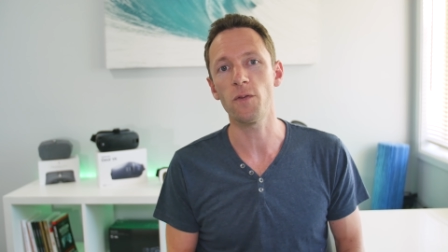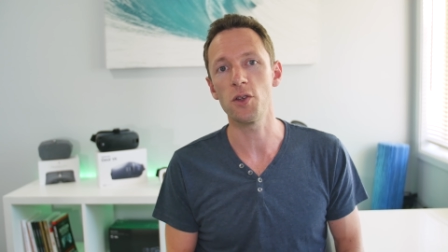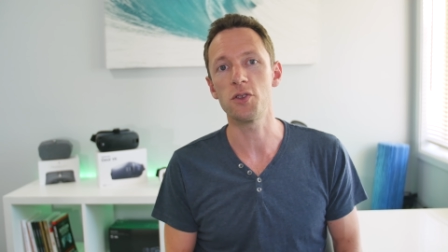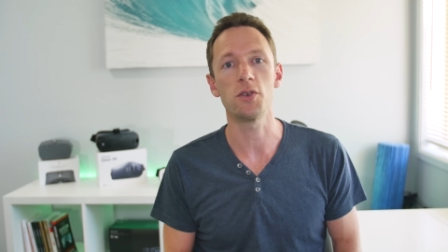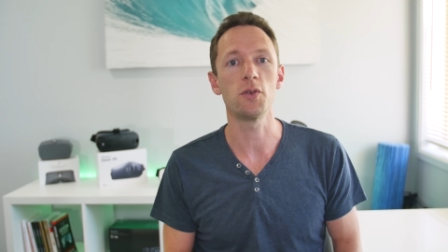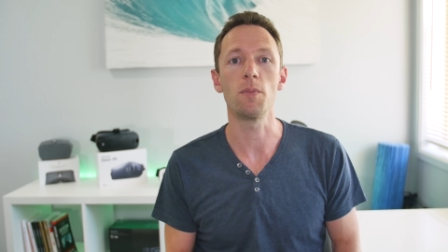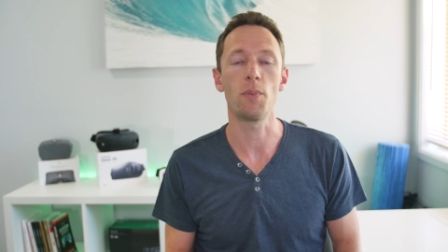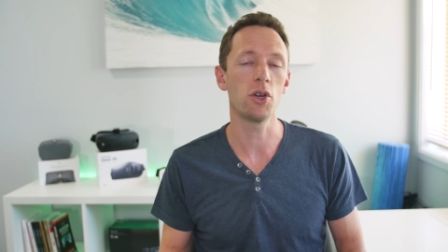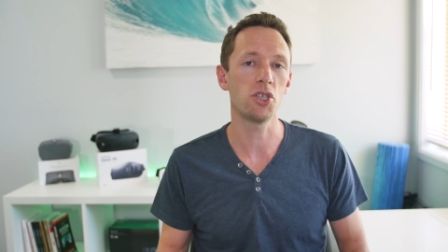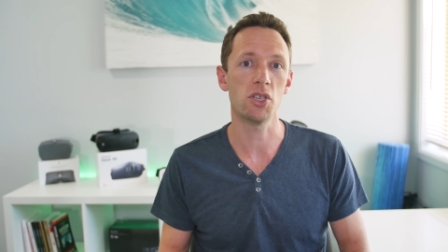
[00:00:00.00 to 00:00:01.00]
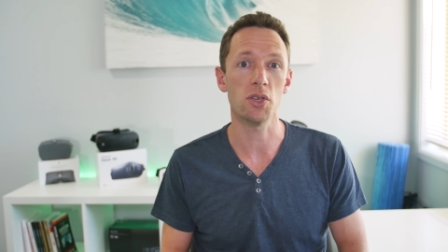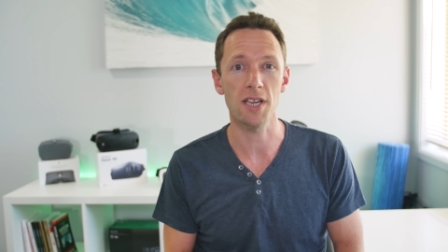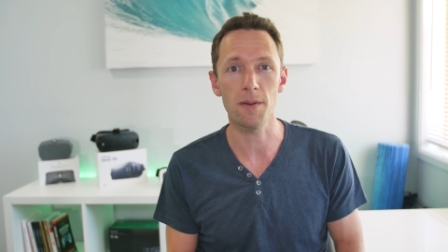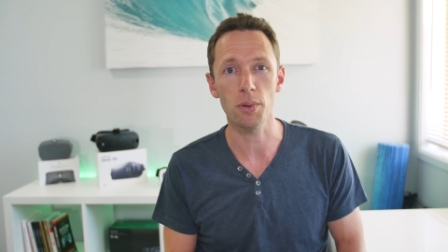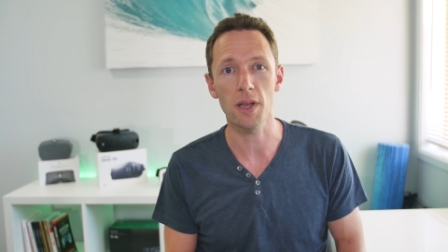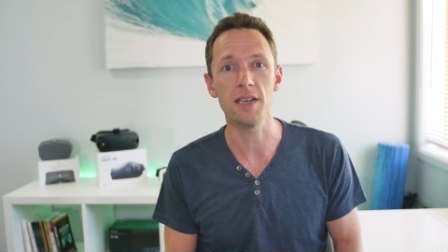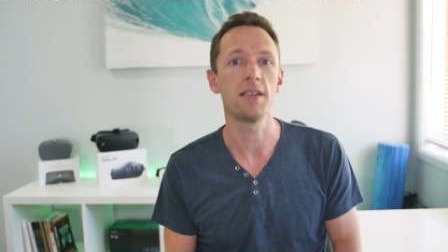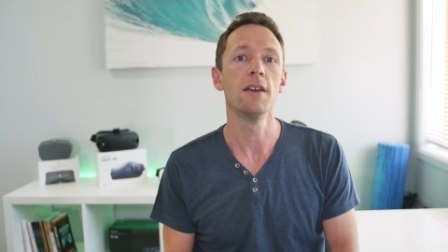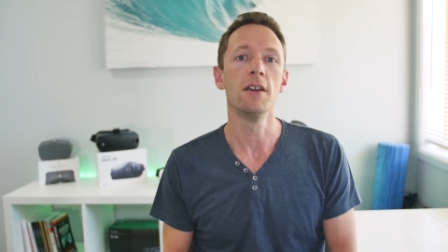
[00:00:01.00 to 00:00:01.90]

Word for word: for you to purchase your template,